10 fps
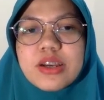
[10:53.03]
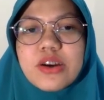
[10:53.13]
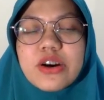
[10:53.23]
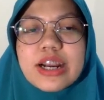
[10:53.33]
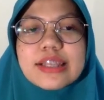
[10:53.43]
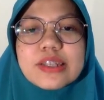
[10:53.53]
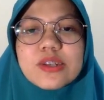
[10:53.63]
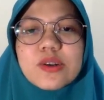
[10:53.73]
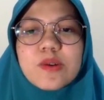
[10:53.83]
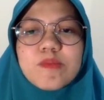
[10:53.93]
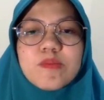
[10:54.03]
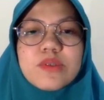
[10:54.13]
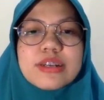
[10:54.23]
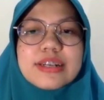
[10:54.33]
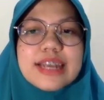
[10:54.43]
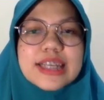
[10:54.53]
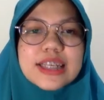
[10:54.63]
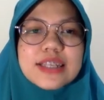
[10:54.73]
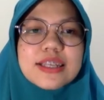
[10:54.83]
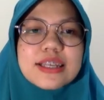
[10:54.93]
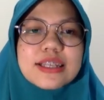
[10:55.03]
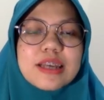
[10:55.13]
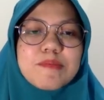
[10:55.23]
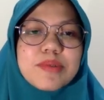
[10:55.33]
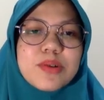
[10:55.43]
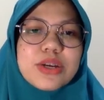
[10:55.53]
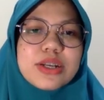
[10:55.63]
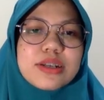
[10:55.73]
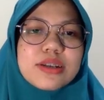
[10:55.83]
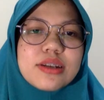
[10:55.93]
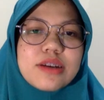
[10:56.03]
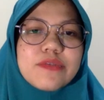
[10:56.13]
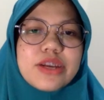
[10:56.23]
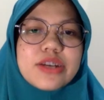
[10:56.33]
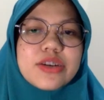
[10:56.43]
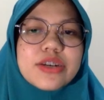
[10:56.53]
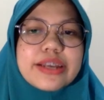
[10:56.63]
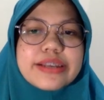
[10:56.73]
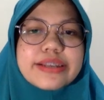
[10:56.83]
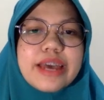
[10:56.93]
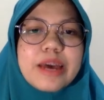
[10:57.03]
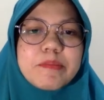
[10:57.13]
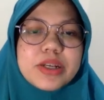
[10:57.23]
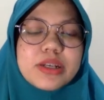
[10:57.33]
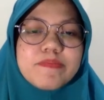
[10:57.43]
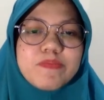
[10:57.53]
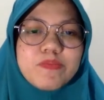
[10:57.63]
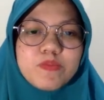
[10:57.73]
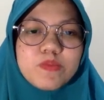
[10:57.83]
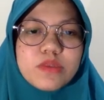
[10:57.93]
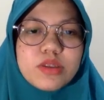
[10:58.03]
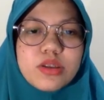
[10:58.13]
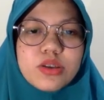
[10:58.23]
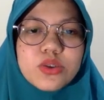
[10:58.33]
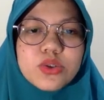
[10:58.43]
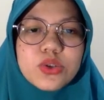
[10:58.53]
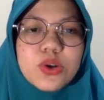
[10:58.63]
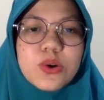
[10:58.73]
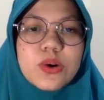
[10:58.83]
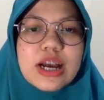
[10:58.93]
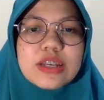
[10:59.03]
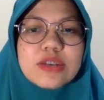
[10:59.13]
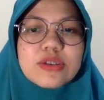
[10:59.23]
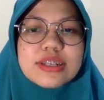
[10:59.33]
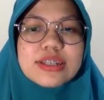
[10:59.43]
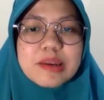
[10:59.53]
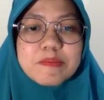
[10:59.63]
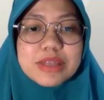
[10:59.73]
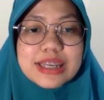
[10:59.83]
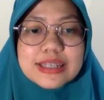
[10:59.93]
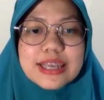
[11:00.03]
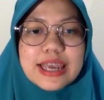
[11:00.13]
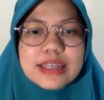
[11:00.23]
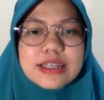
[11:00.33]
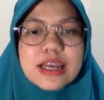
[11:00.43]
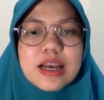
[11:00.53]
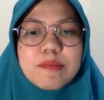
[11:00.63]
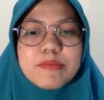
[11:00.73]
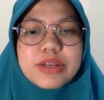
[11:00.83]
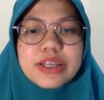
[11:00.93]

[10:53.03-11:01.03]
Alright, so next is the example when a failure test happened. So I used the same test case, but